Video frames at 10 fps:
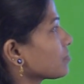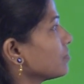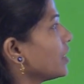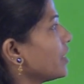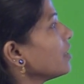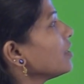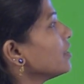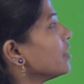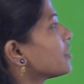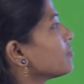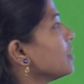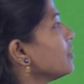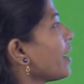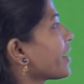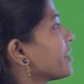Then it will
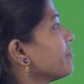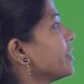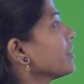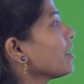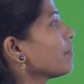activate a